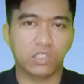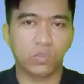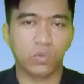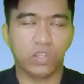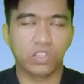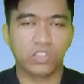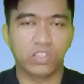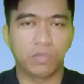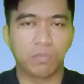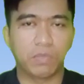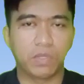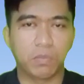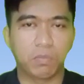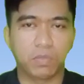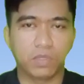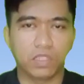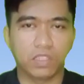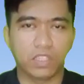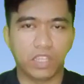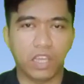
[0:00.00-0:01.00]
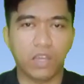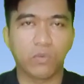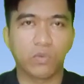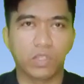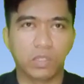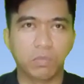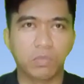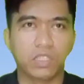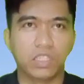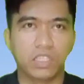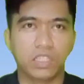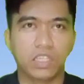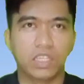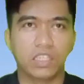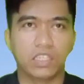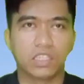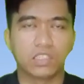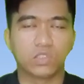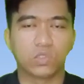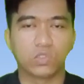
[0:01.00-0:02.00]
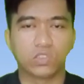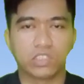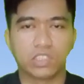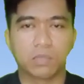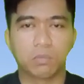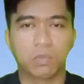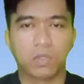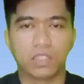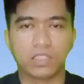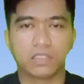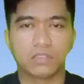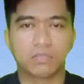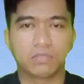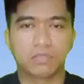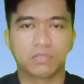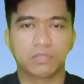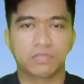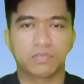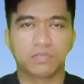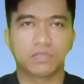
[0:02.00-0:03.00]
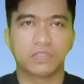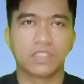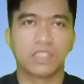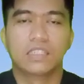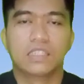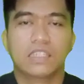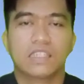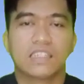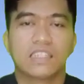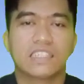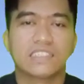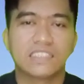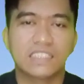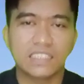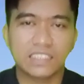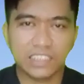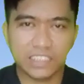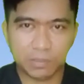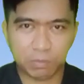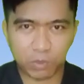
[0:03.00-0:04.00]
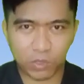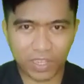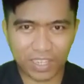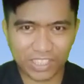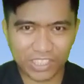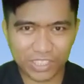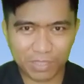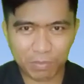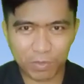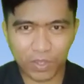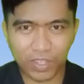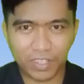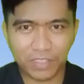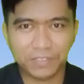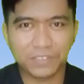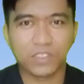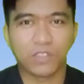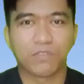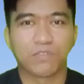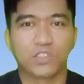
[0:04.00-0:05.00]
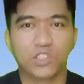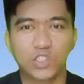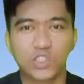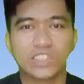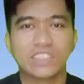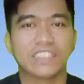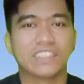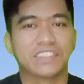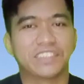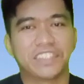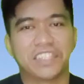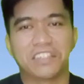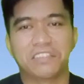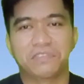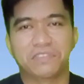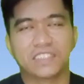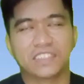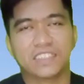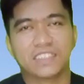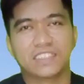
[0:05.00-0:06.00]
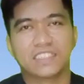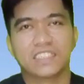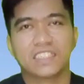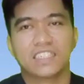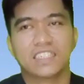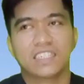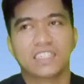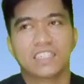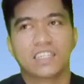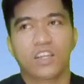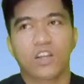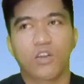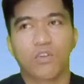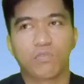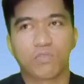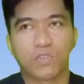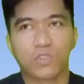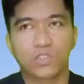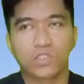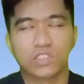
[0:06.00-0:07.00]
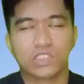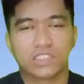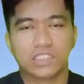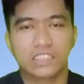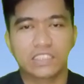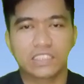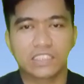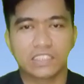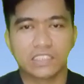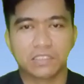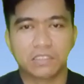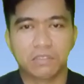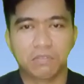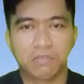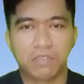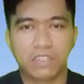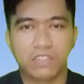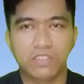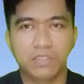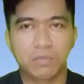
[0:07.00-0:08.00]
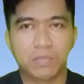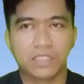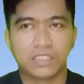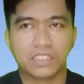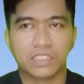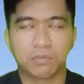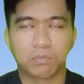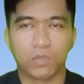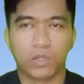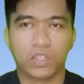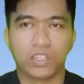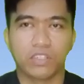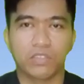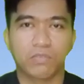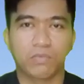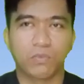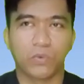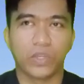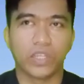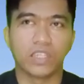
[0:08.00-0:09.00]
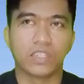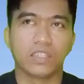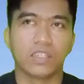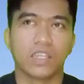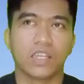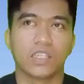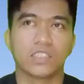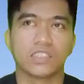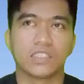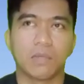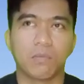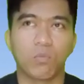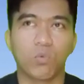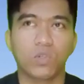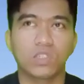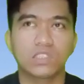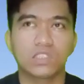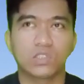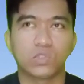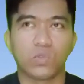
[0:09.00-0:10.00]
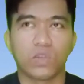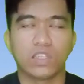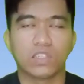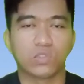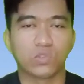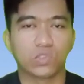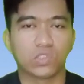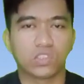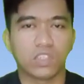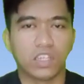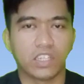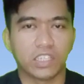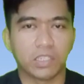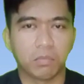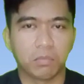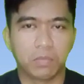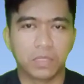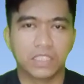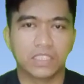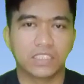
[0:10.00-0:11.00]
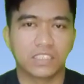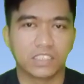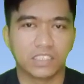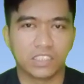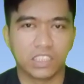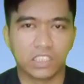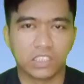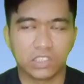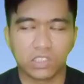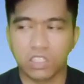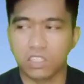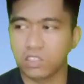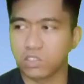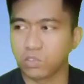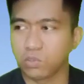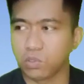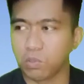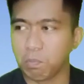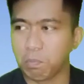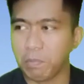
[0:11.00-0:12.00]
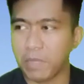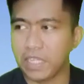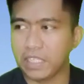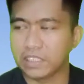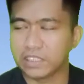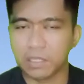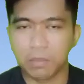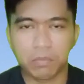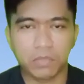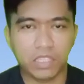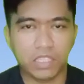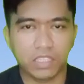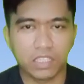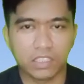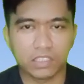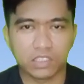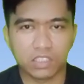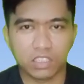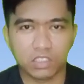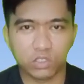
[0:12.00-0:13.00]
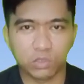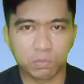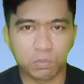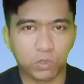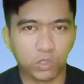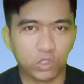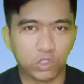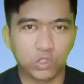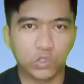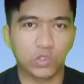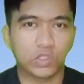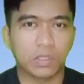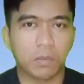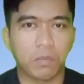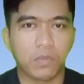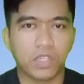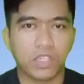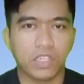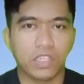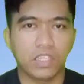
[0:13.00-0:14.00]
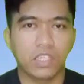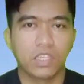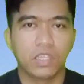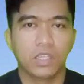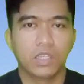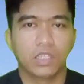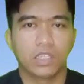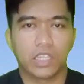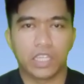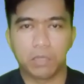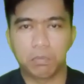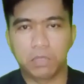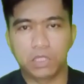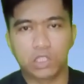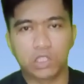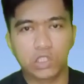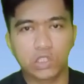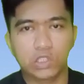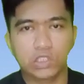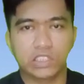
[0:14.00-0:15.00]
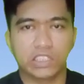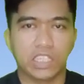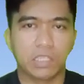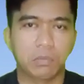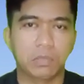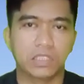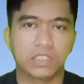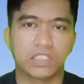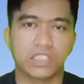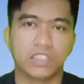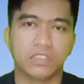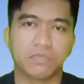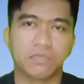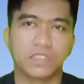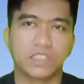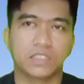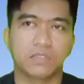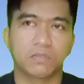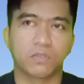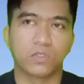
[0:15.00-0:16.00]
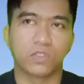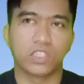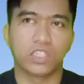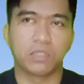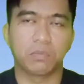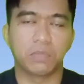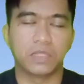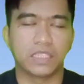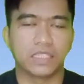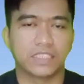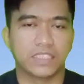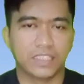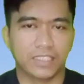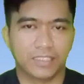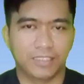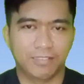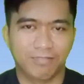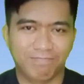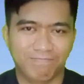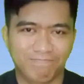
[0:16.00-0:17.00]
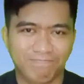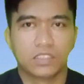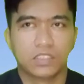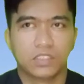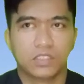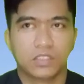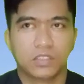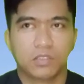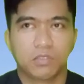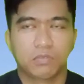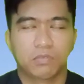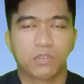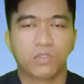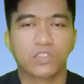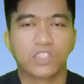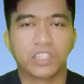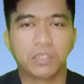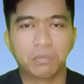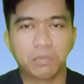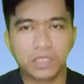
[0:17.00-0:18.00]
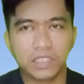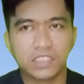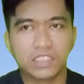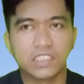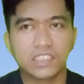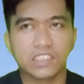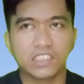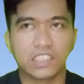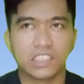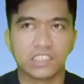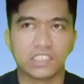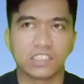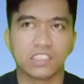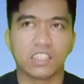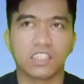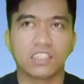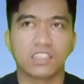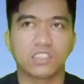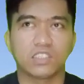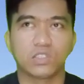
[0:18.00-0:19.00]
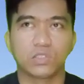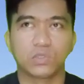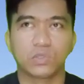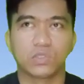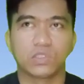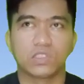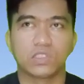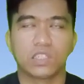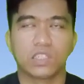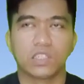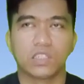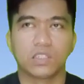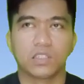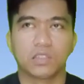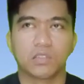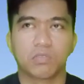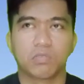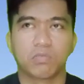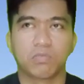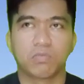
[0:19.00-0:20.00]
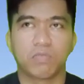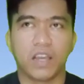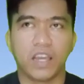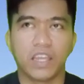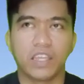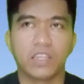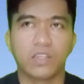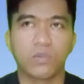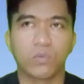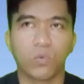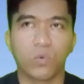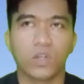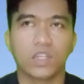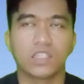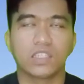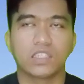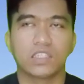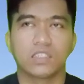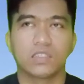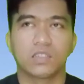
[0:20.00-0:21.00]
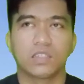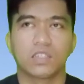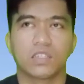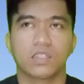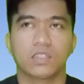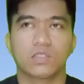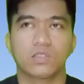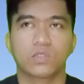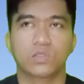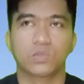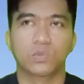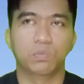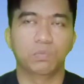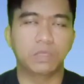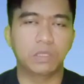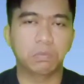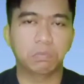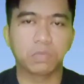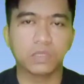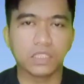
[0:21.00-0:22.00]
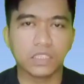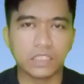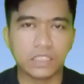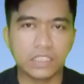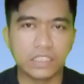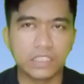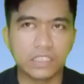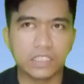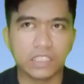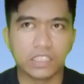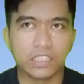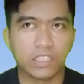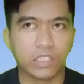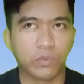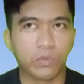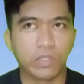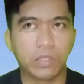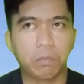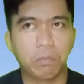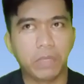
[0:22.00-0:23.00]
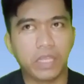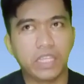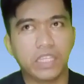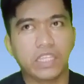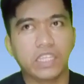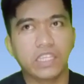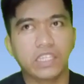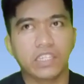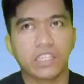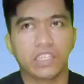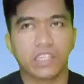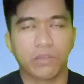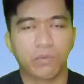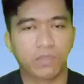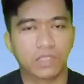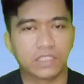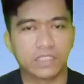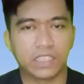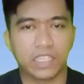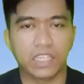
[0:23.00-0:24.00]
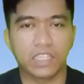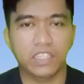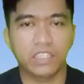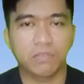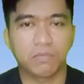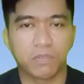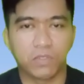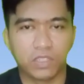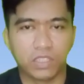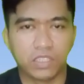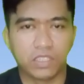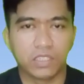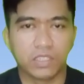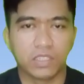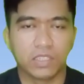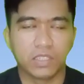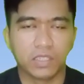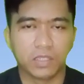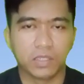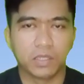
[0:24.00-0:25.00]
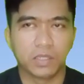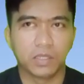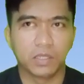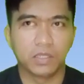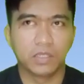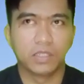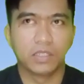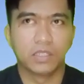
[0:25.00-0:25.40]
to other people, that will be in the social motive. The sixth is production motives of goods and service. Of course, this is the very basic motive. When someone try to start the business, they start to make something, they start to produce something, can be goods, can be service for their business. For their business, they start to find what do people need, and they will make it and they will sell it for the